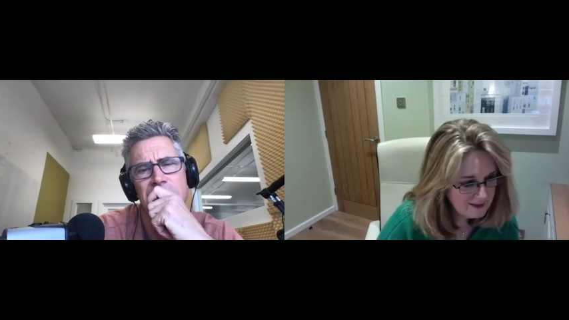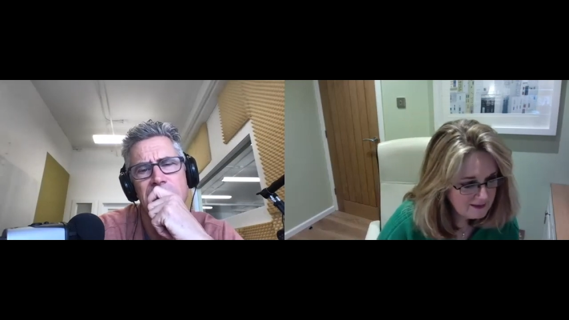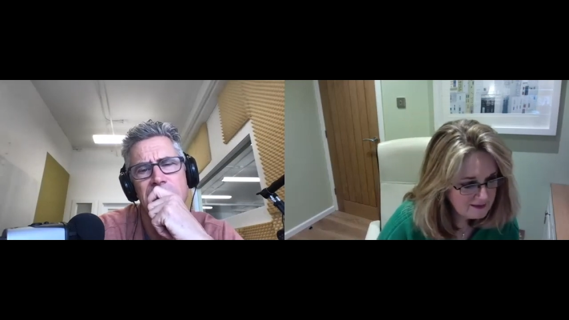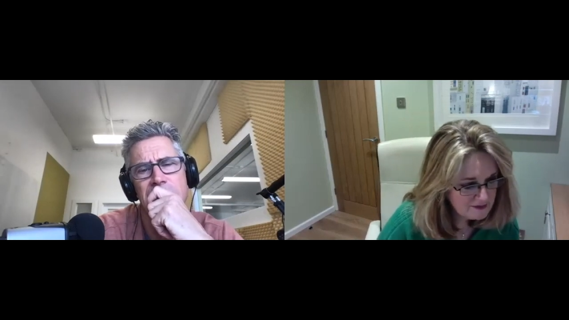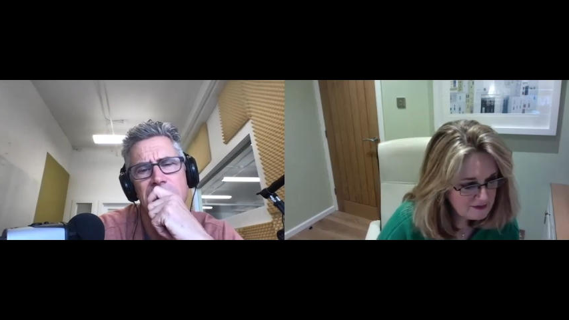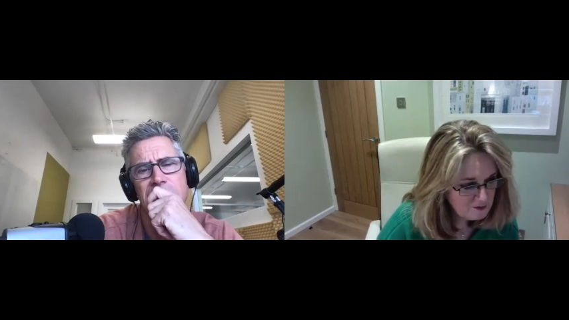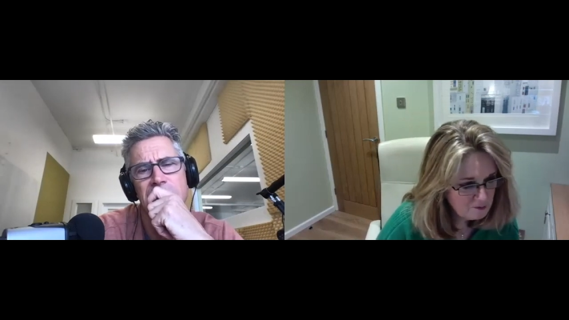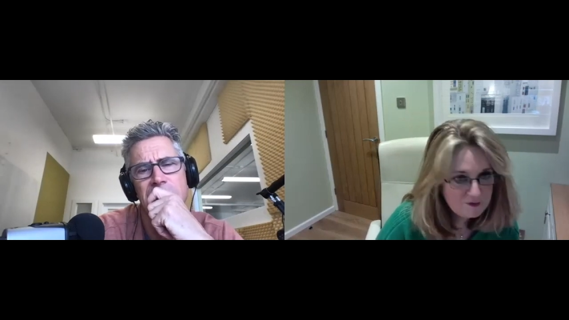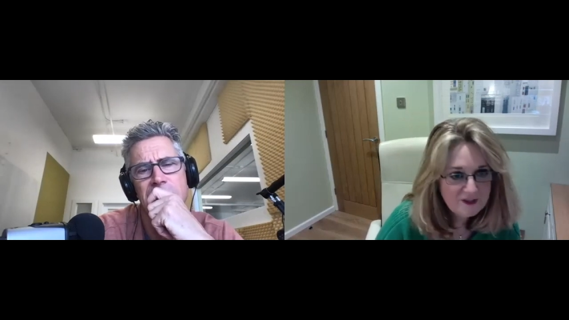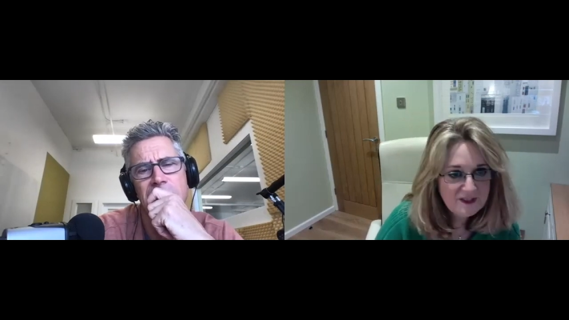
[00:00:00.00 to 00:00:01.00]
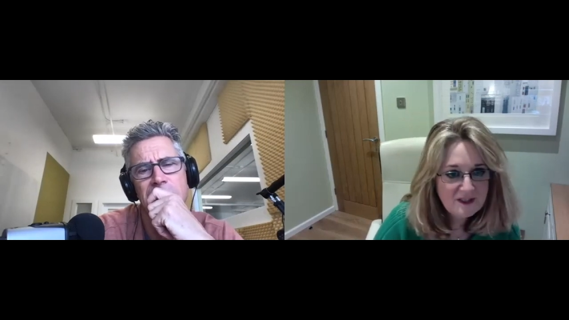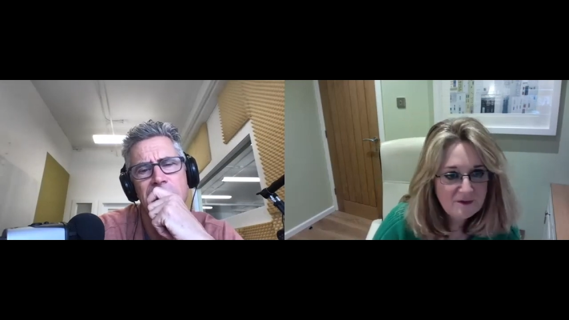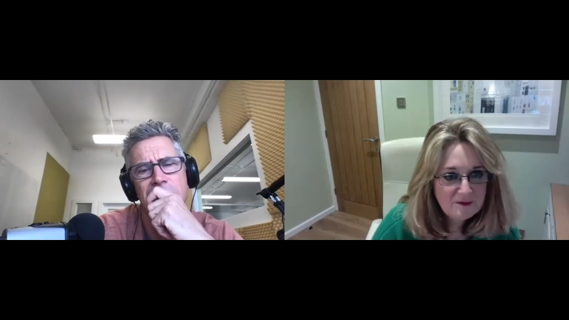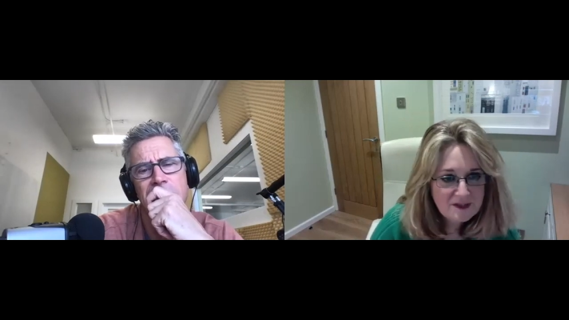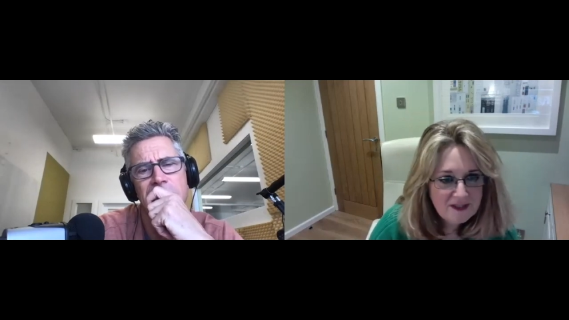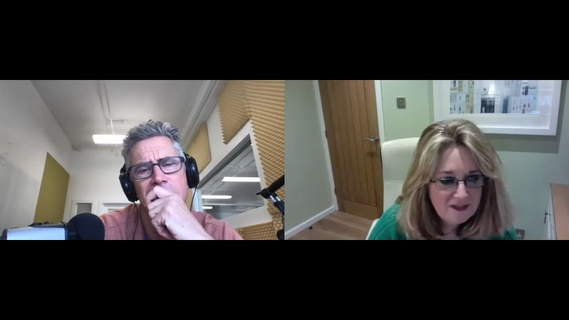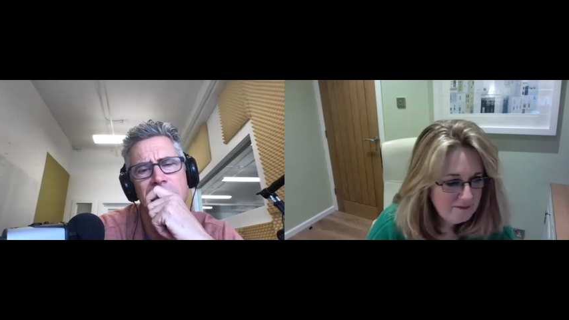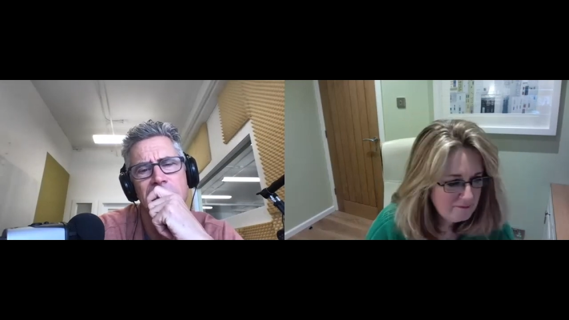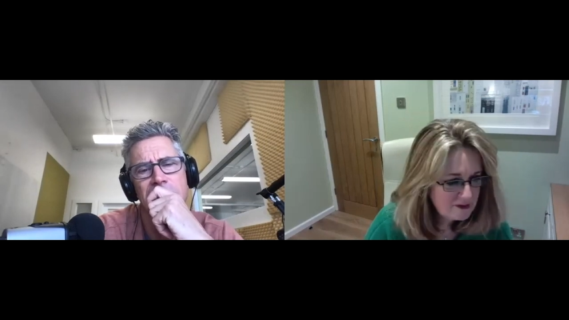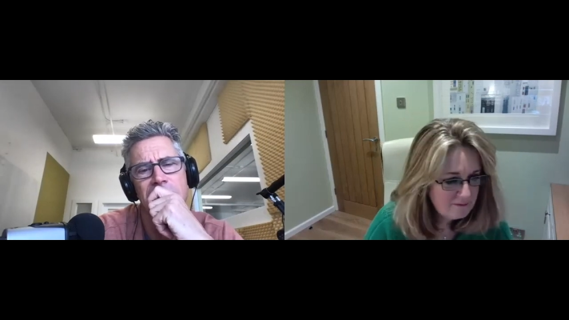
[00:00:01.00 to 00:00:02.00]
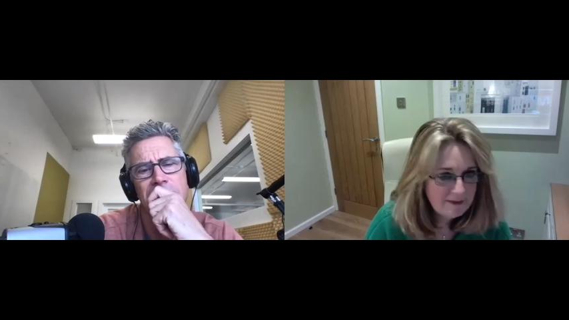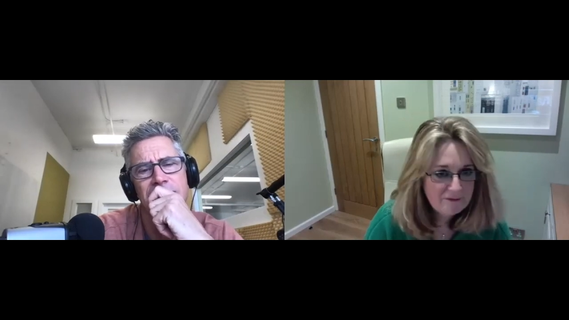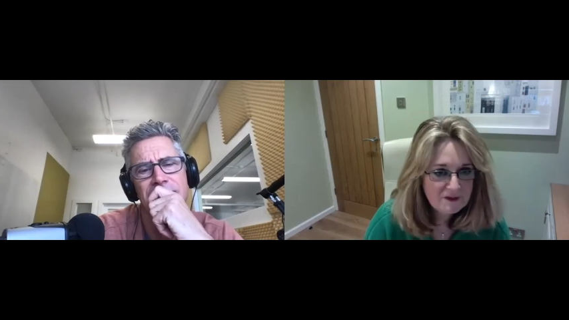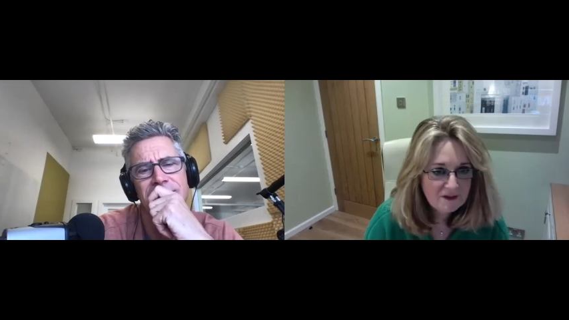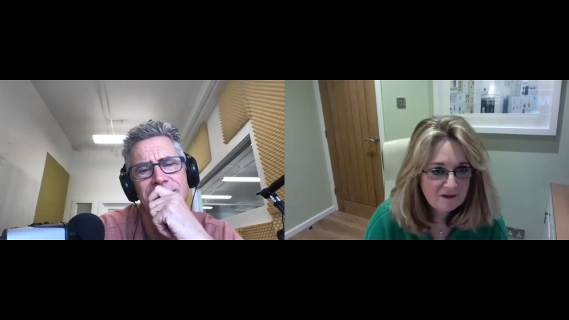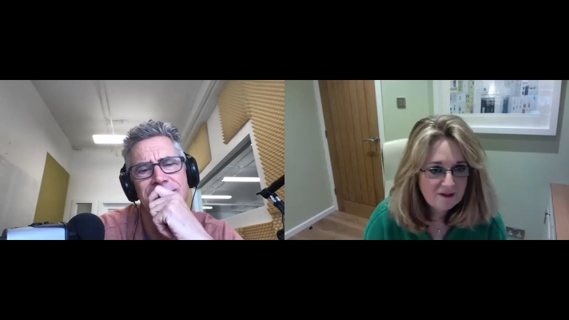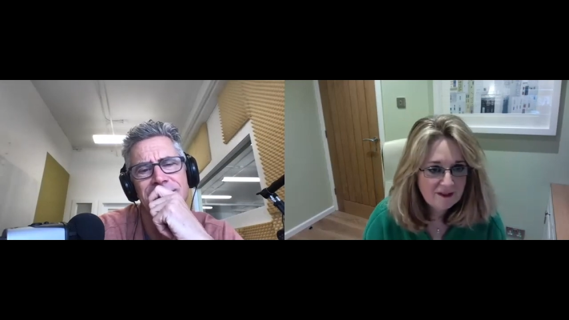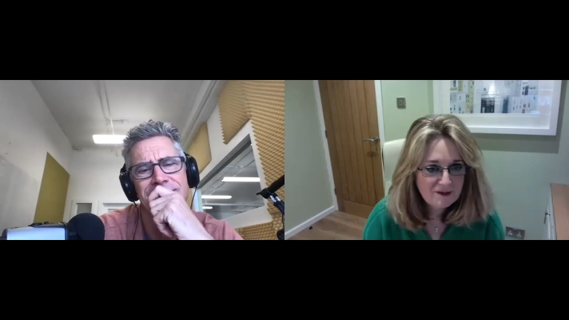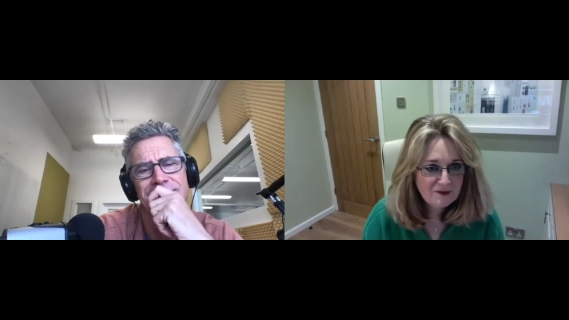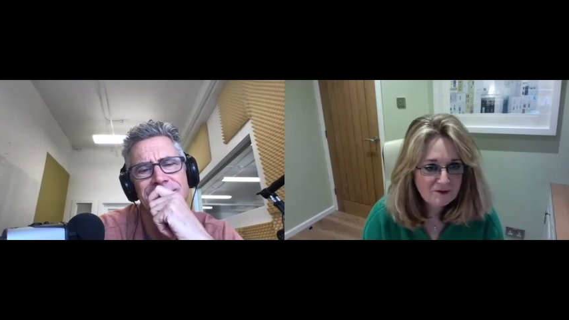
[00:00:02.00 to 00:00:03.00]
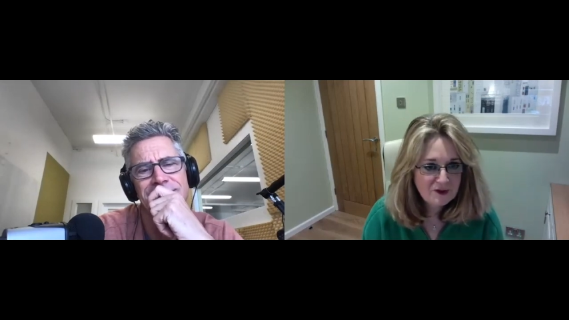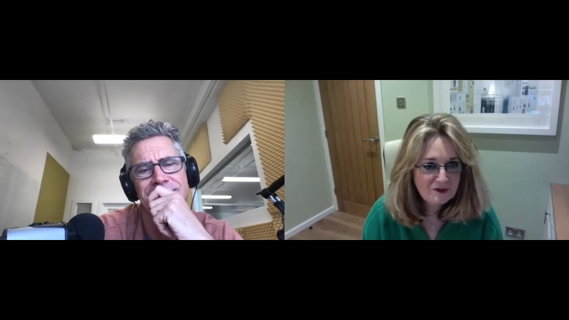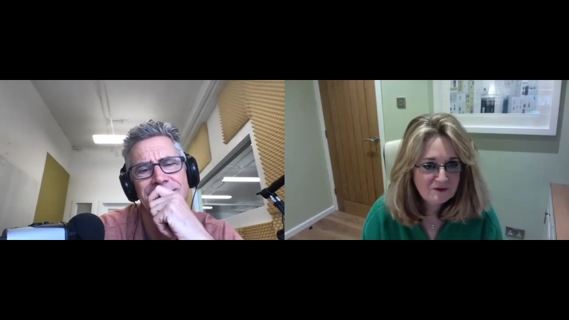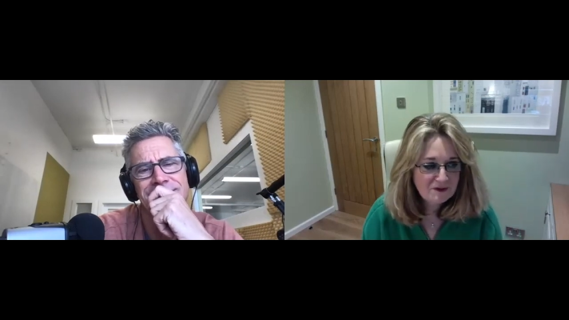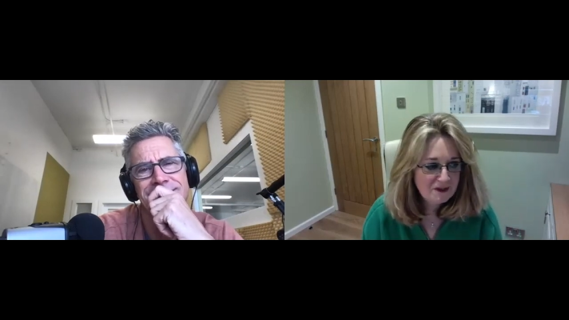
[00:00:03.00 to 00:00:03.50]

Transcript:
Speaker 1: and you wanted to go and see was it mountain gorillas or just gorillas